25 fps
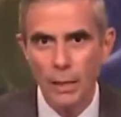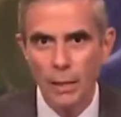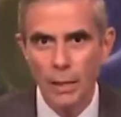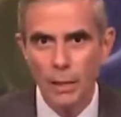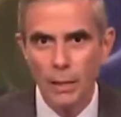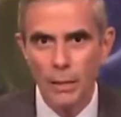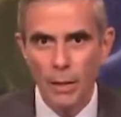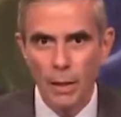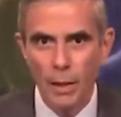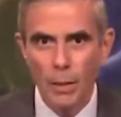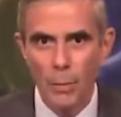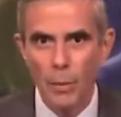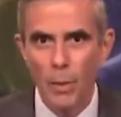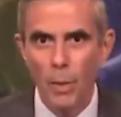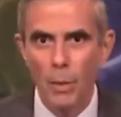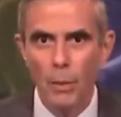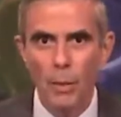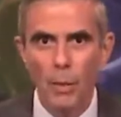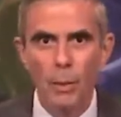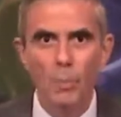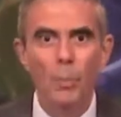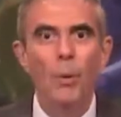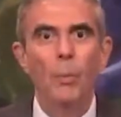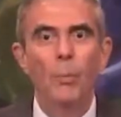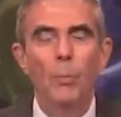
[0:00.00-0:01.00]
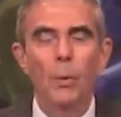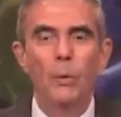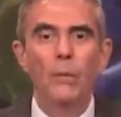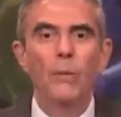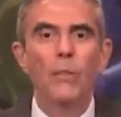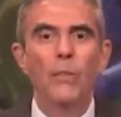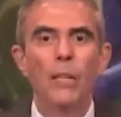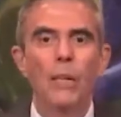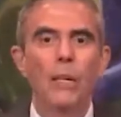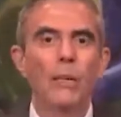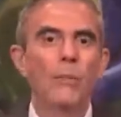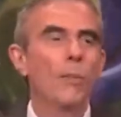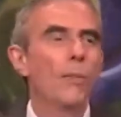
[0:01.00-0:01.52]
that we
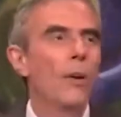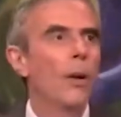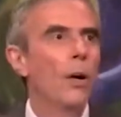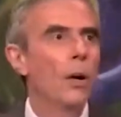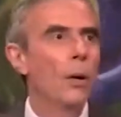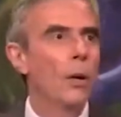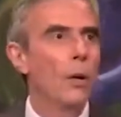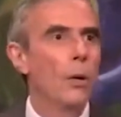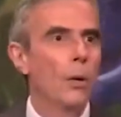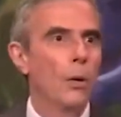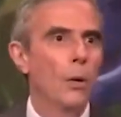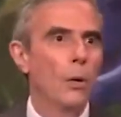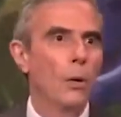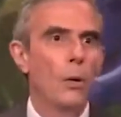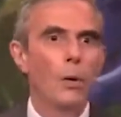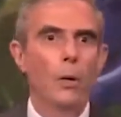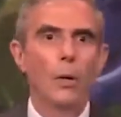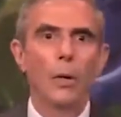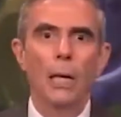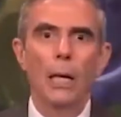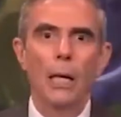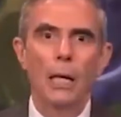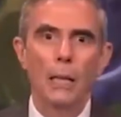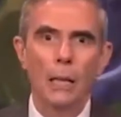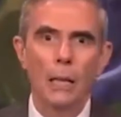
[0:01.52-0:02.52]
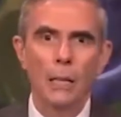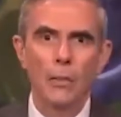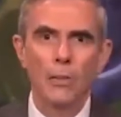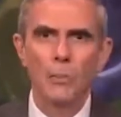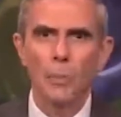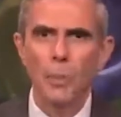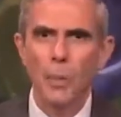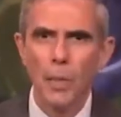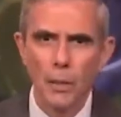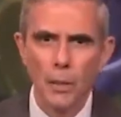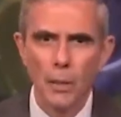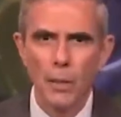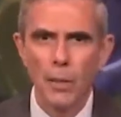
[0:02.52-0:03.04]
perceive, or an
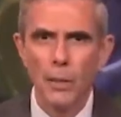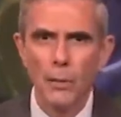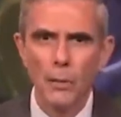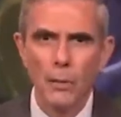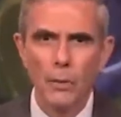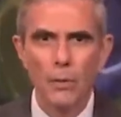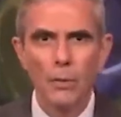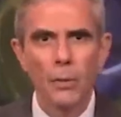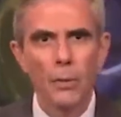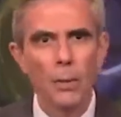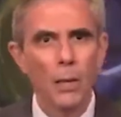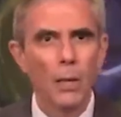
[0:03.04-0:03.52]
experience